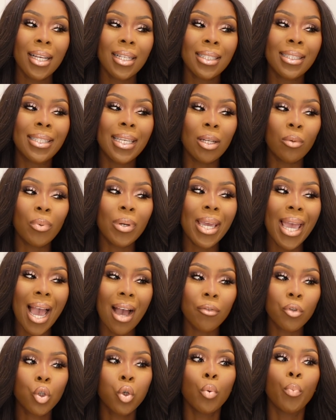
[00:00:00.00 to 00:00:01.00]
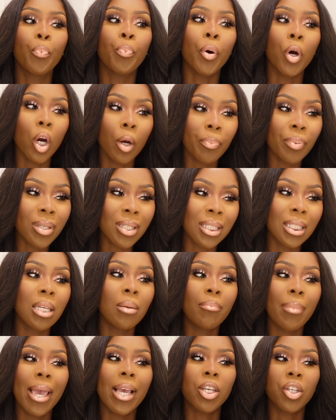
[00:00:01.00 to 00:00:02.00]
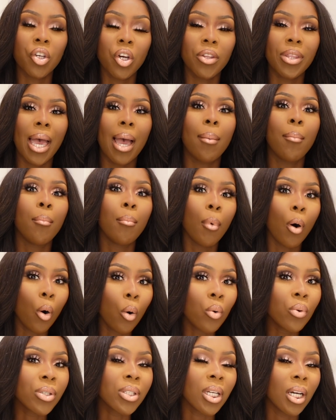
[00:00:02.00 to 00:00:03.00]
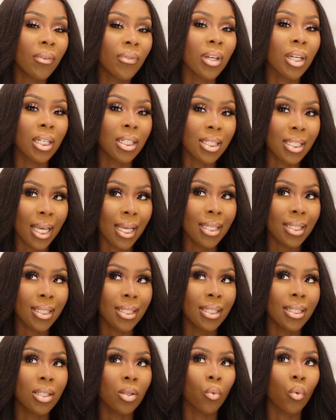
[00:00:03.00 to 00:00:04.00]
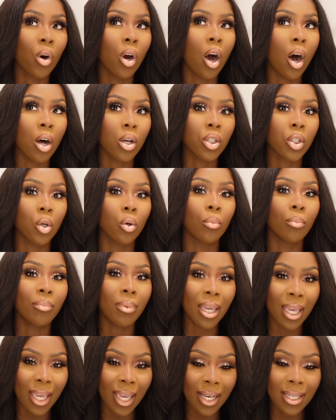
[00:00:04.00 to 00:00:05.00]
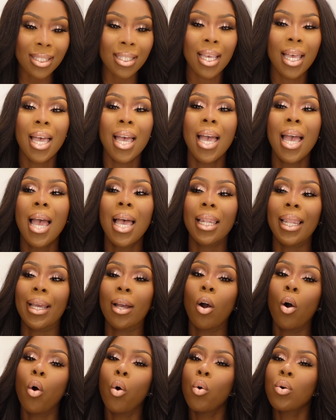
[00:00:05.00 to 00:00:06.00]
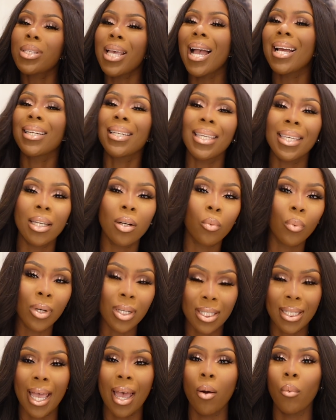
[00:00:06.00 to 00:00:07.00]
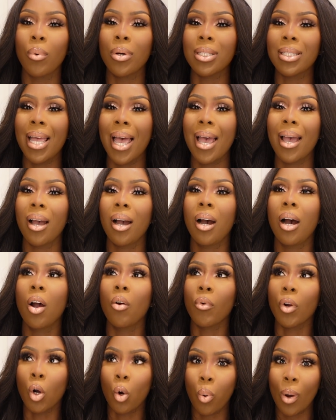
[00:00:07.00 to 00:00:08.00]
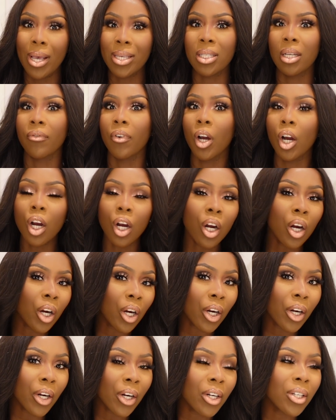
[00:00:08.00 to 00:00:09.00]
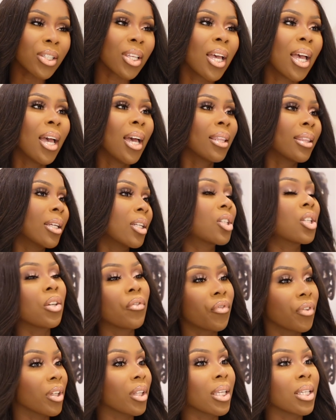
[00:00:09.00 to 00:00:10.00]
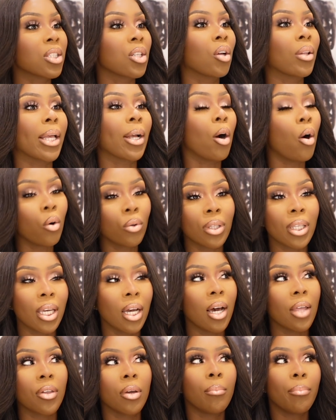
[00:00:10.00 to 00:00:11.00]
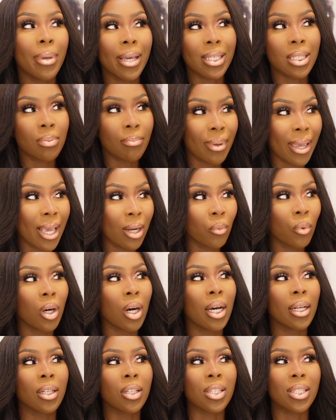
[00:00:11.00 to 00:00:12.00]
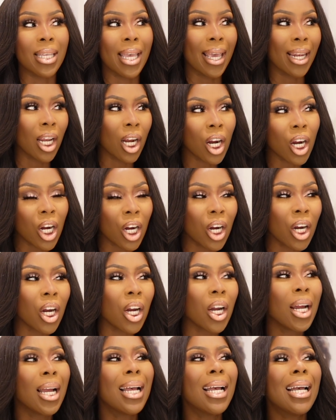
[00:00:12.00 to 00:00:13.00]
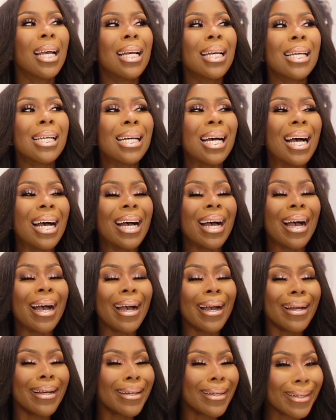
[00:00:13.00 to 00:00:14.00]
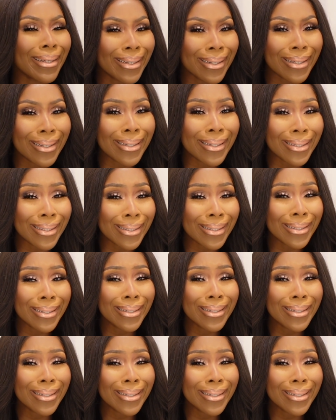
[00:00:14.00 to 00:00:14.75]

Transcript: did we have to purposely make sure that most of the contestants were also mixed? Like, whose idea was that? Was that a request of hers? Did she feel as though like only other mixed men will understand her? It